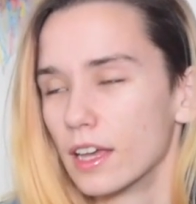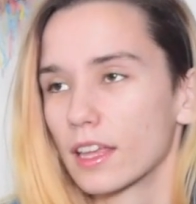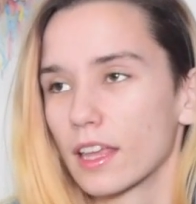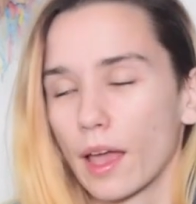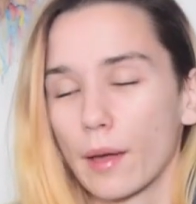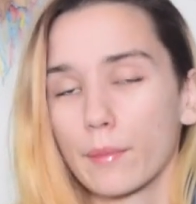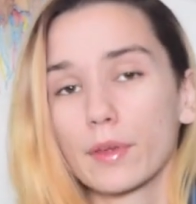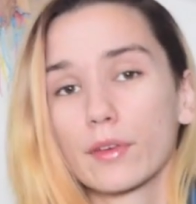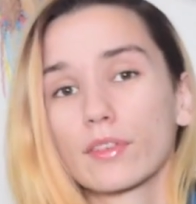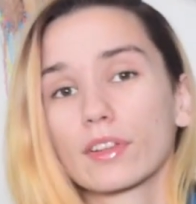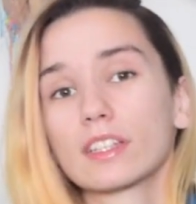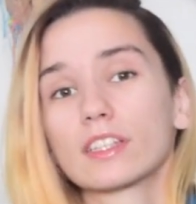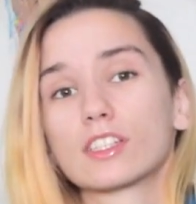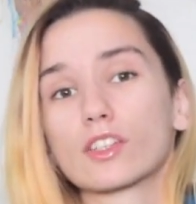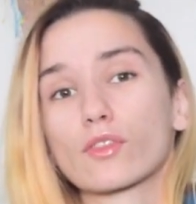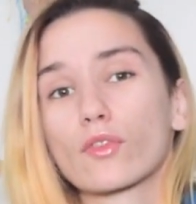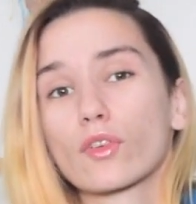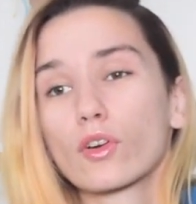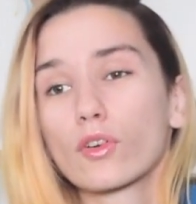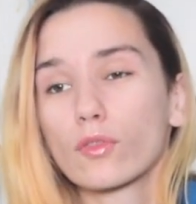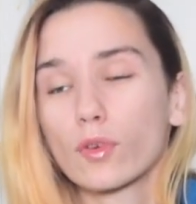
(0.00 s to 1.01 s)
Can be really
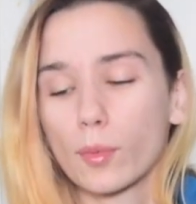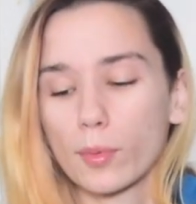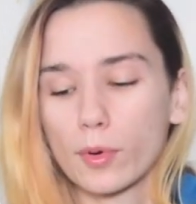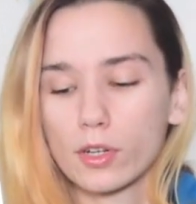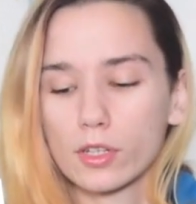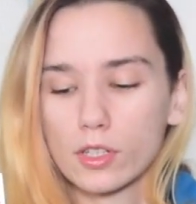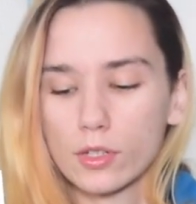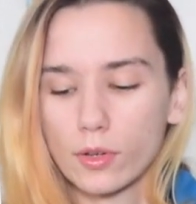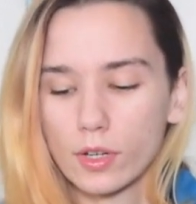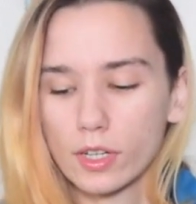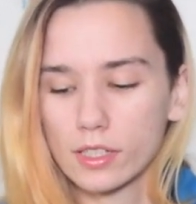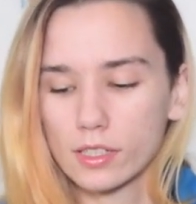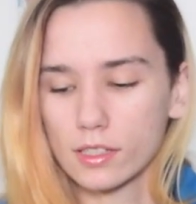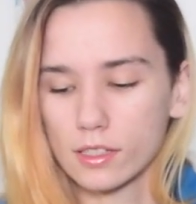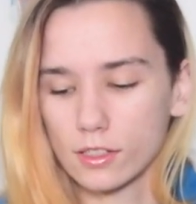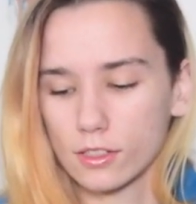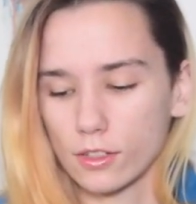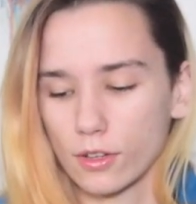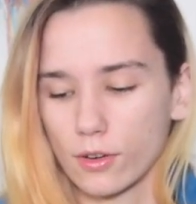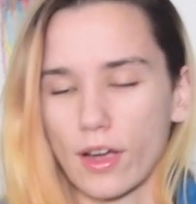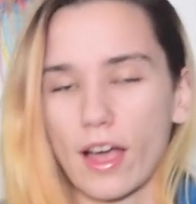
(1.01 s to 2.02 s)
difficult for bird
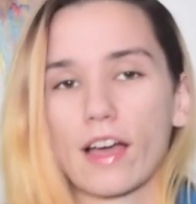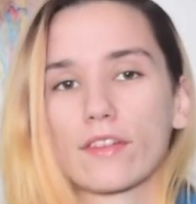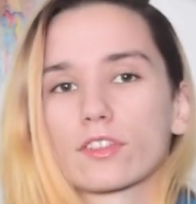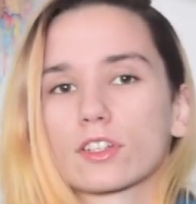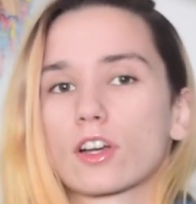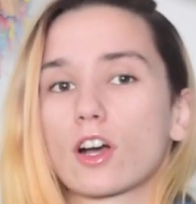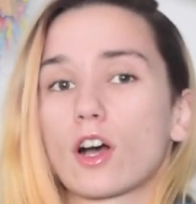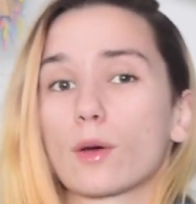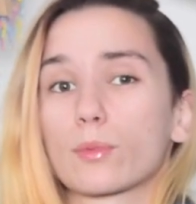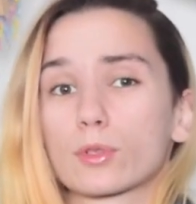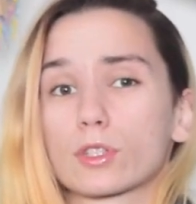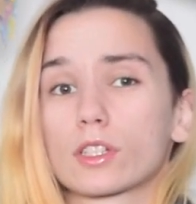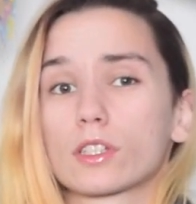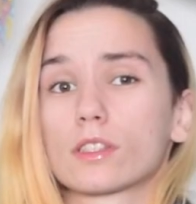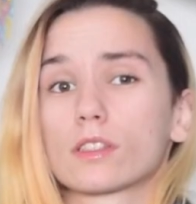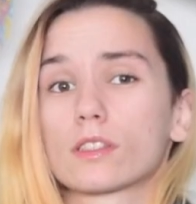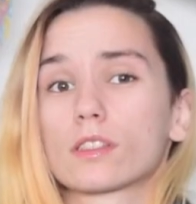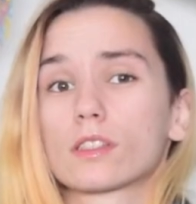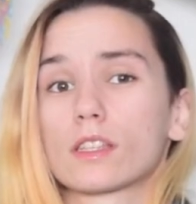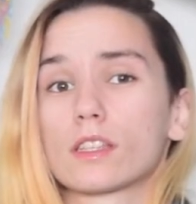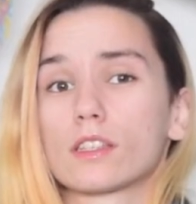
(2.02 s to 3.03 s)
toys, so having
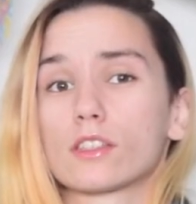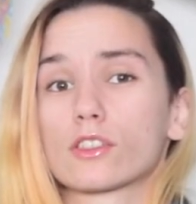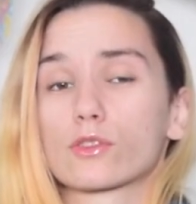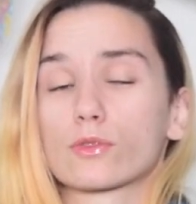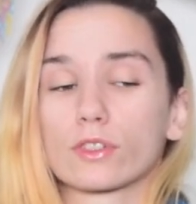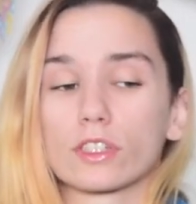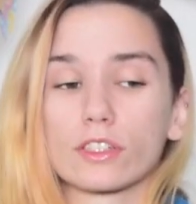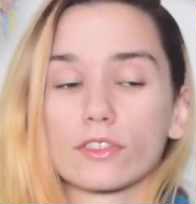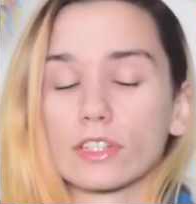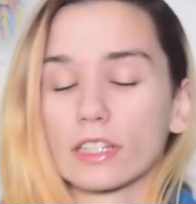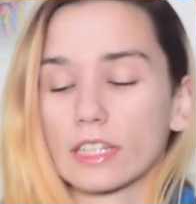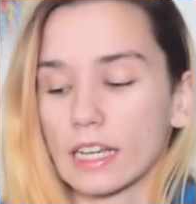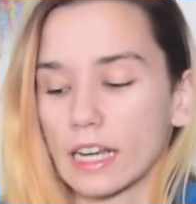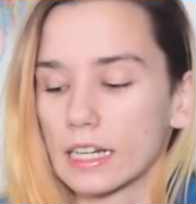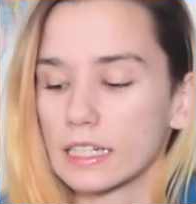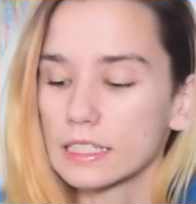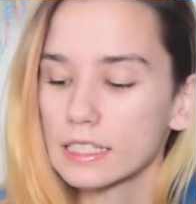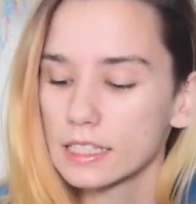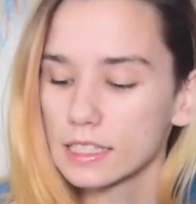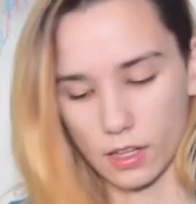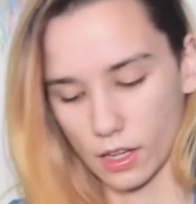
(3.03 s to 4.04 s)
options is really, really
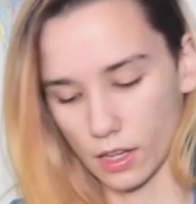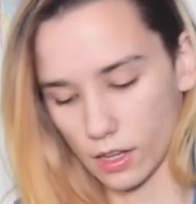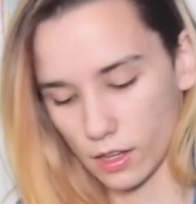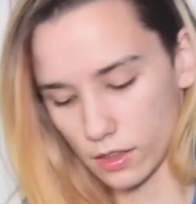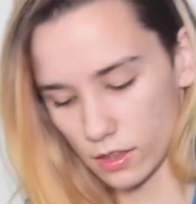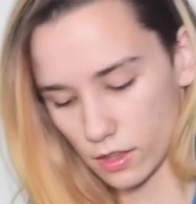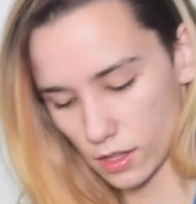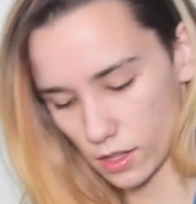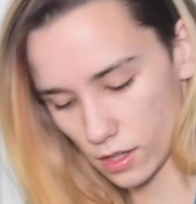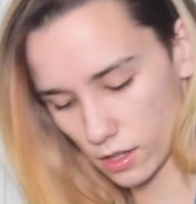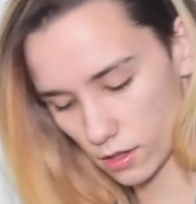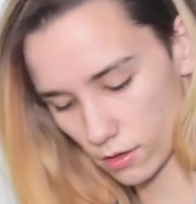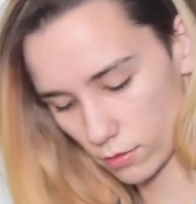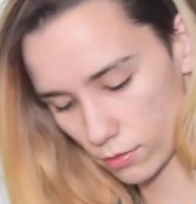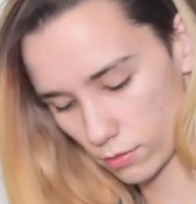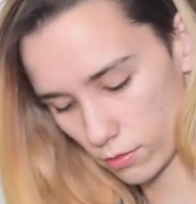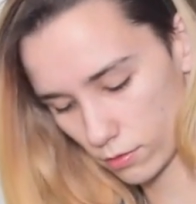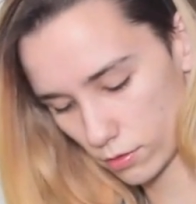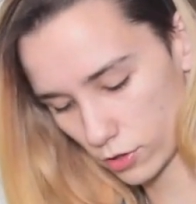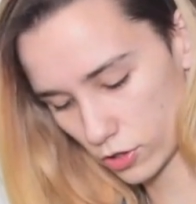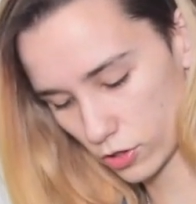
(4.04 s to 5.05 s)
nice. Okay, I think
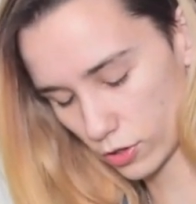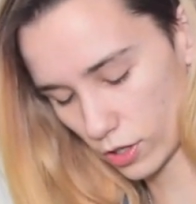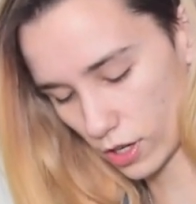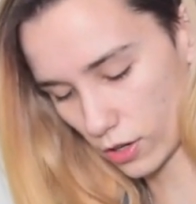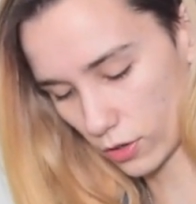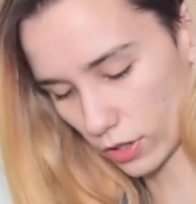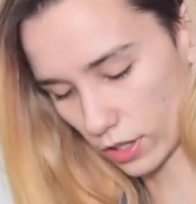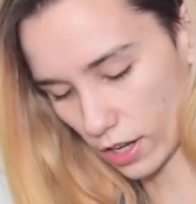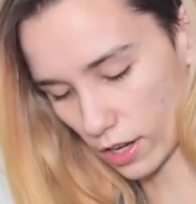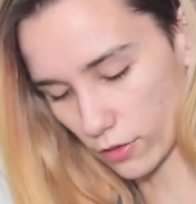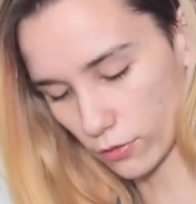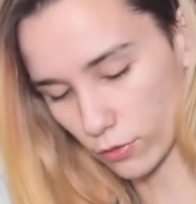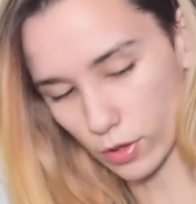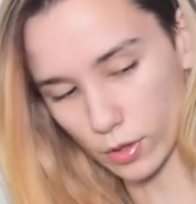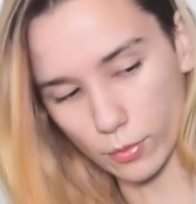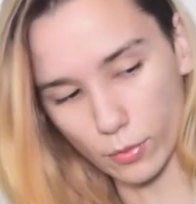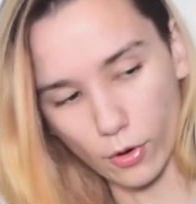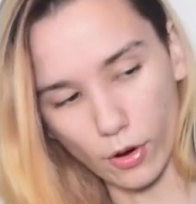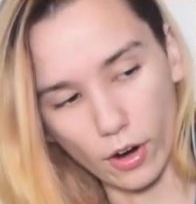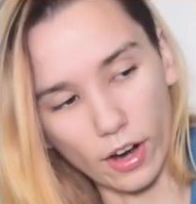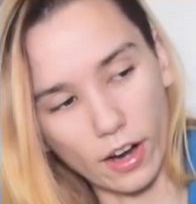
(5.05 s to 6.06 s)
we should only have one
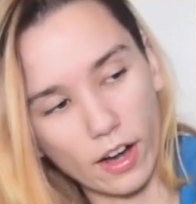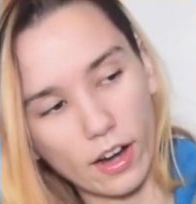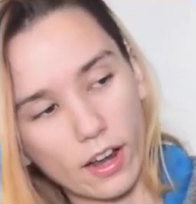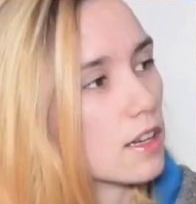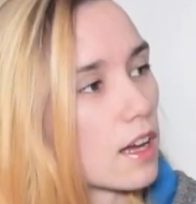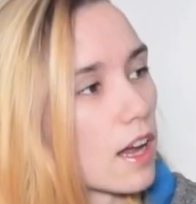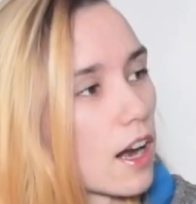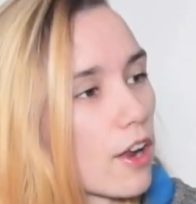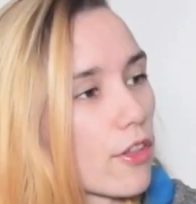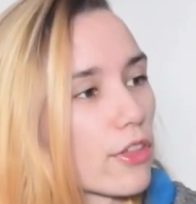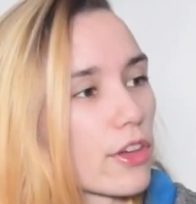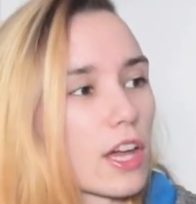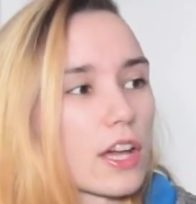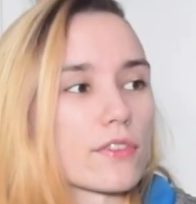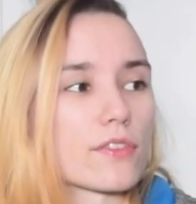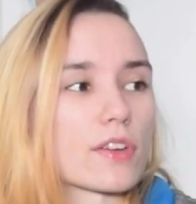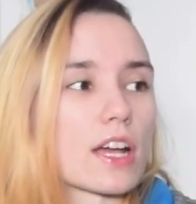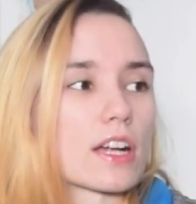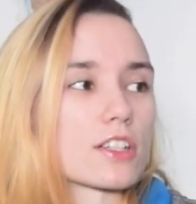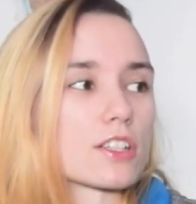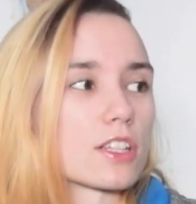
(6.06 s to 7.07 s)
more. I don't think
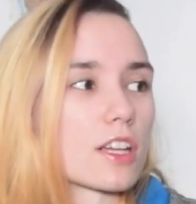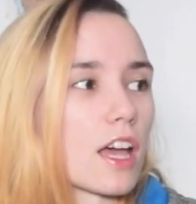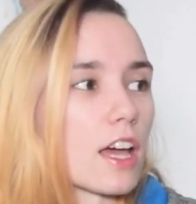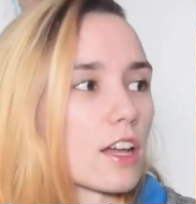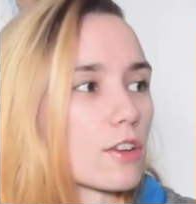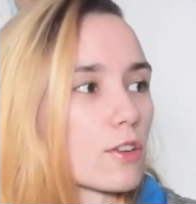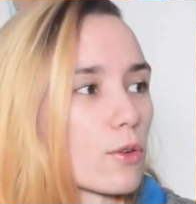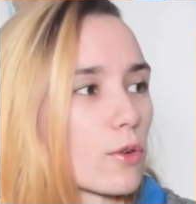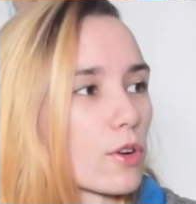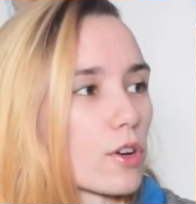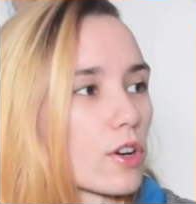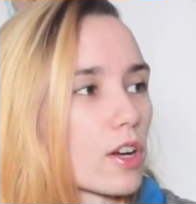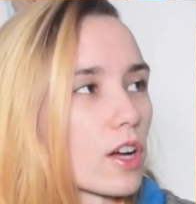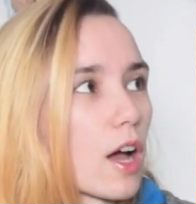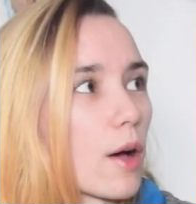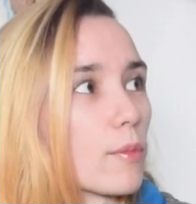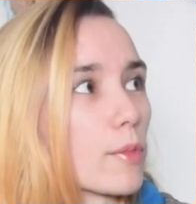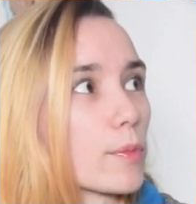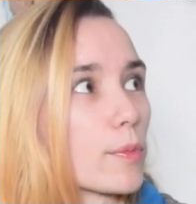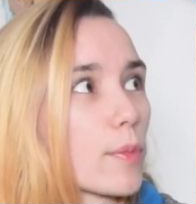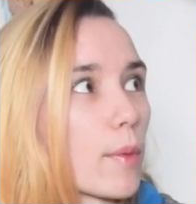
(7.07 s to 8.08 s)
I've actually had an order
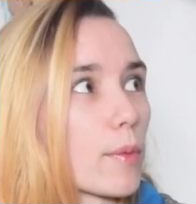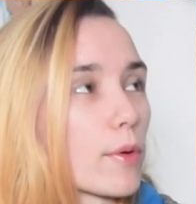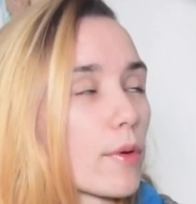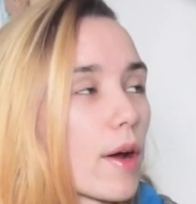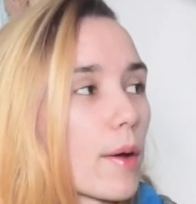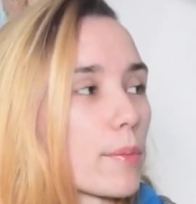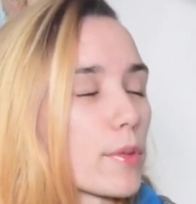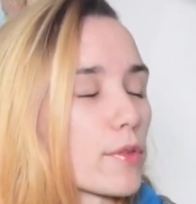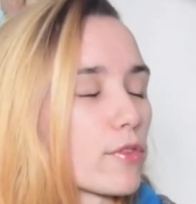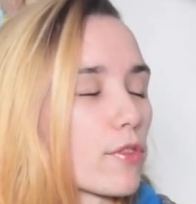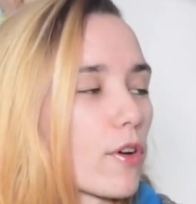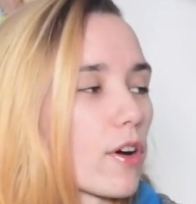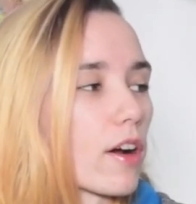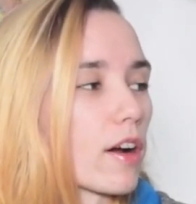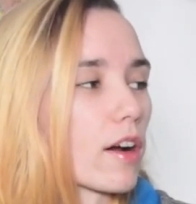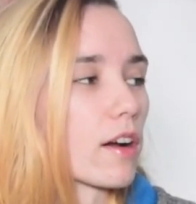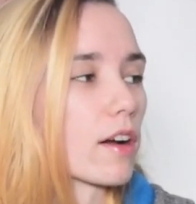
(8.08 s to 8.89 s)
come with bubble wrap before.